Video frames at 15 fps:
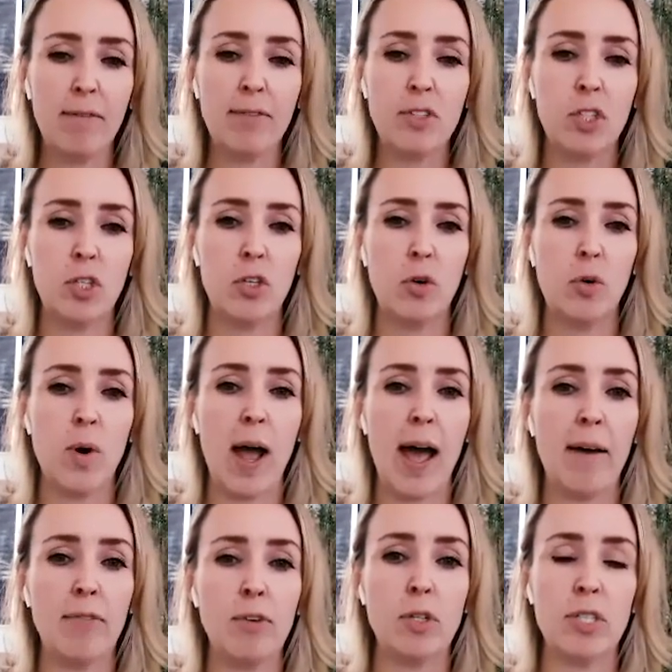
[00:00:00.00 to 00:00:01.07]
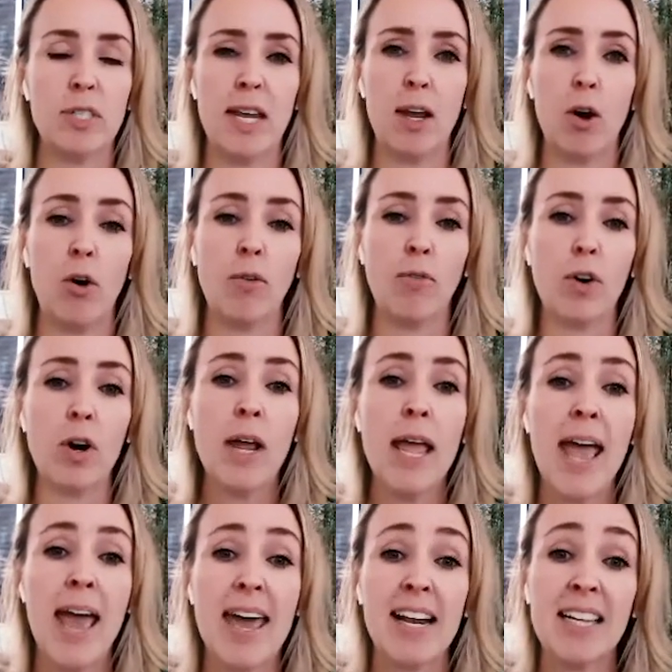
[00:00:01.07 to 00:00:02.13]
to have you stay over.
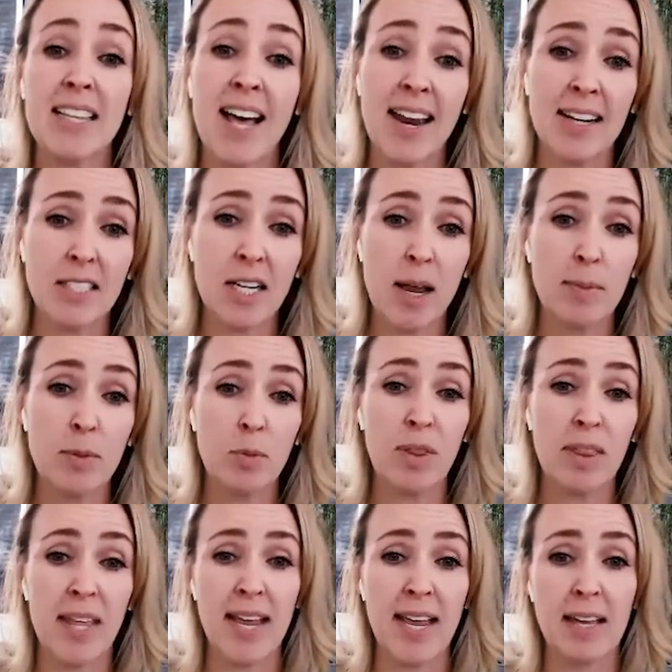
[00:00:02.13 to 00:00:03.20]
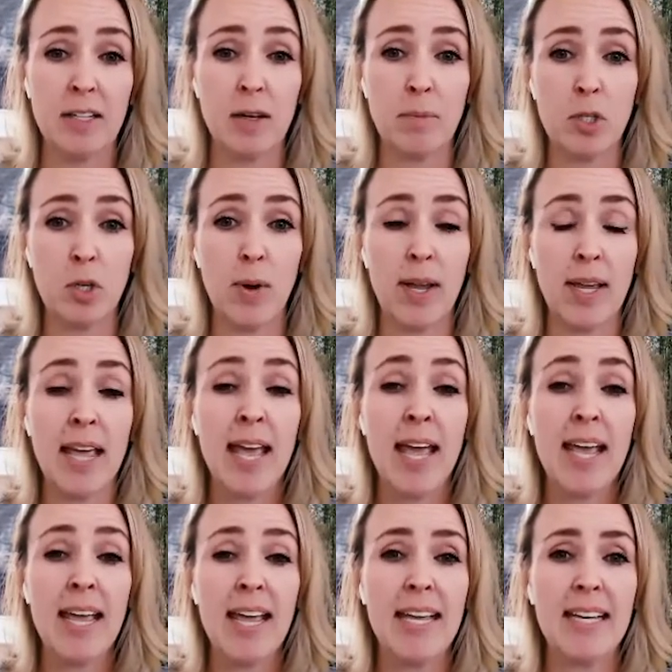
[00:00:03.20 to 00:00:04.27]
And a lot of times what they end up doing
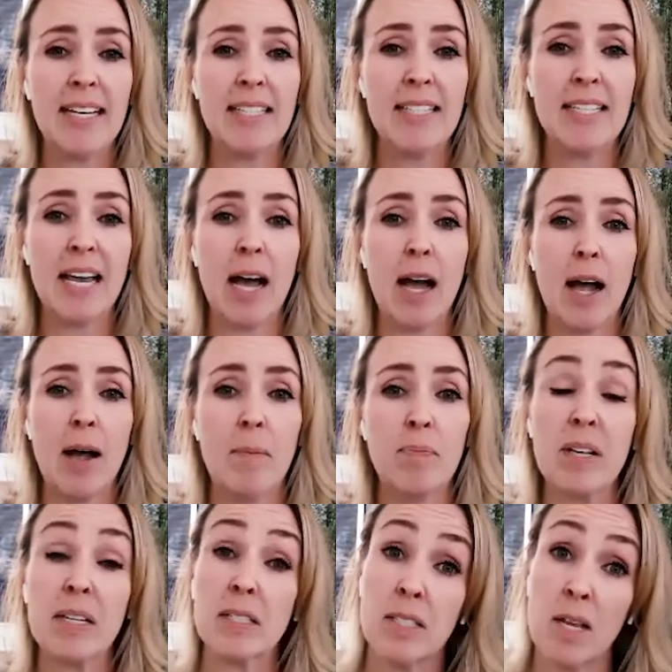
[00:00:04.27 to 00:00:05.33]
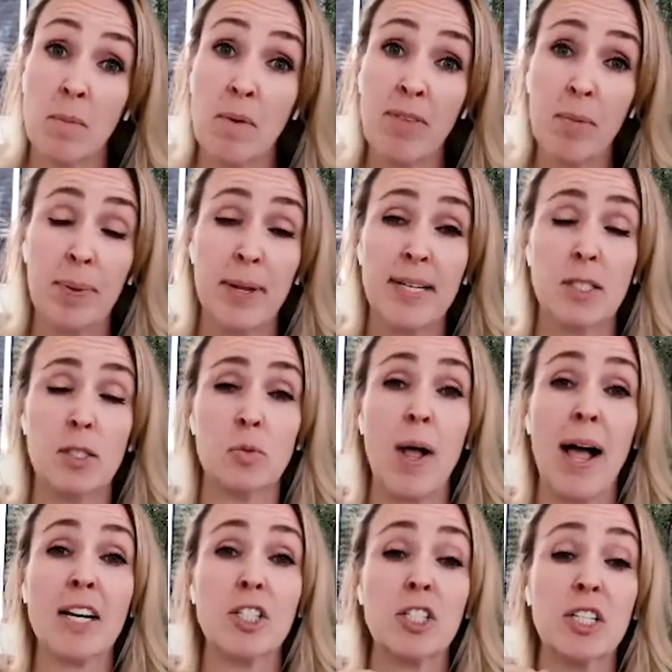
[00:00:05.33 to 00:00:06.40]
is some of the places will
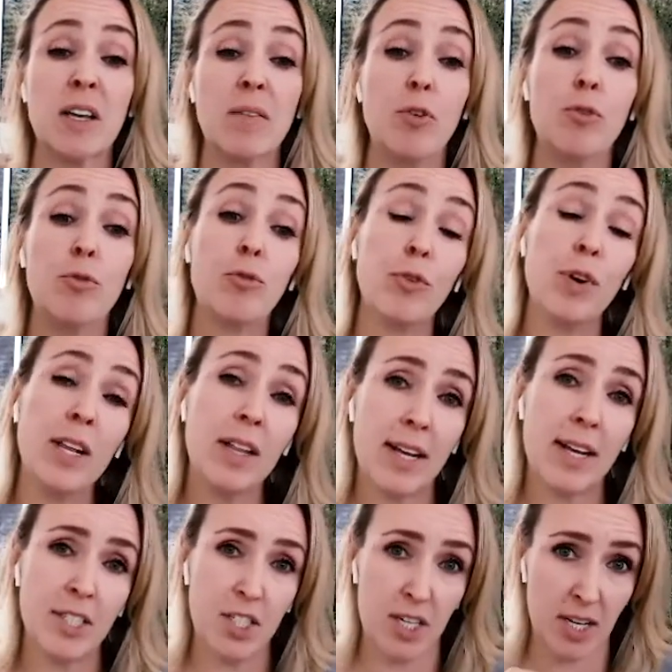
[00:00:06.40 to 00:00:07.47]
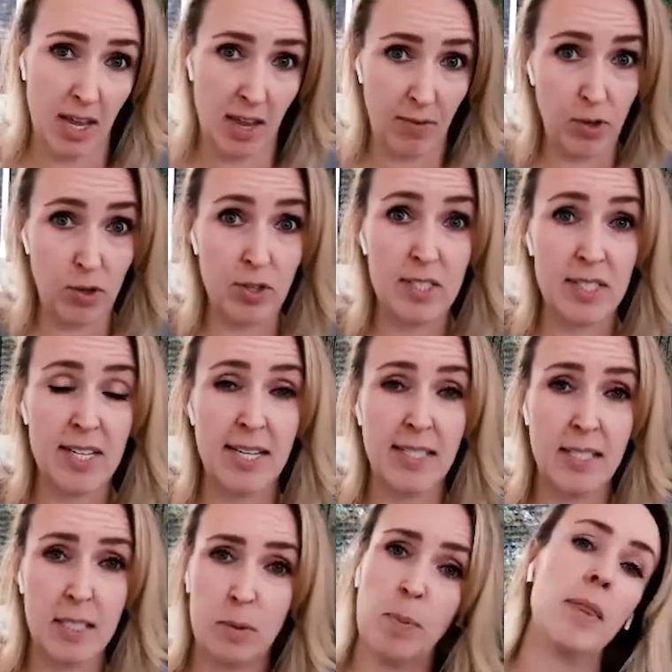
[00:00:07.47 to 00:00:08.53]
actually give you free lodging if you decide to
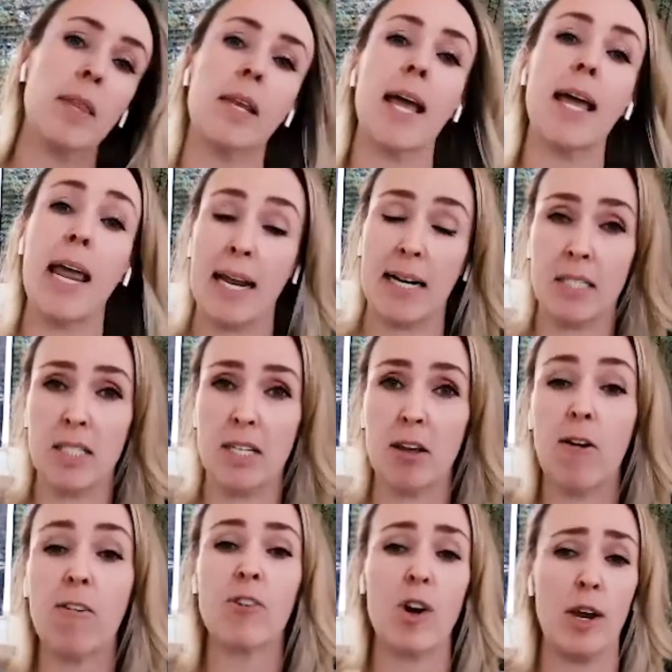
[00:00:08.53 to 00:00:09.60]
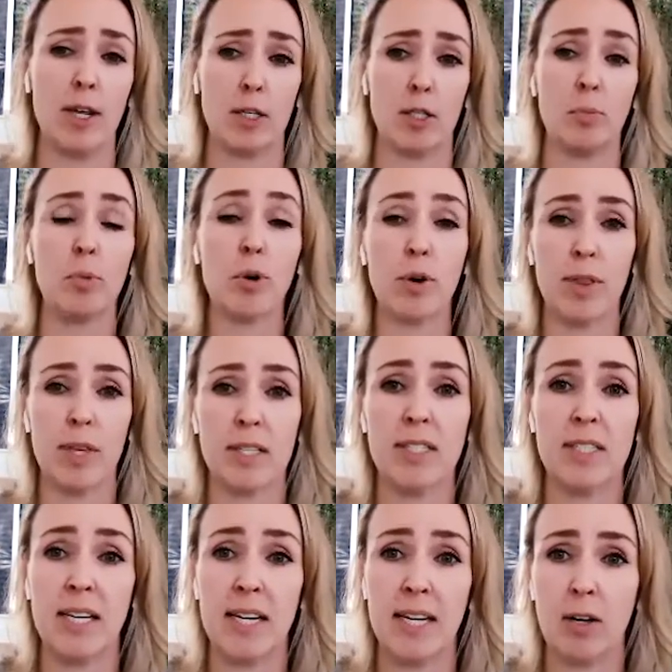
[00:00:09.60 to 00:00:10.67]
spend the night and stay over and explore the
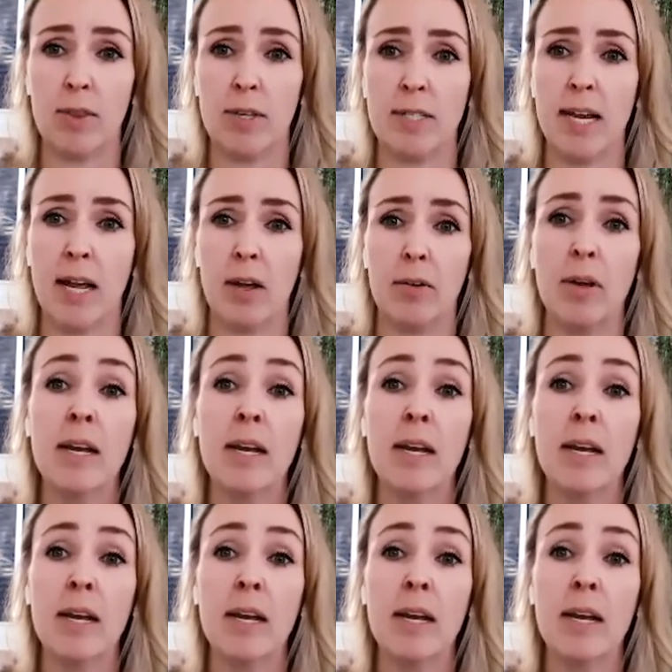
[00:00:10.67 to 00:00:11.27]
city or the town.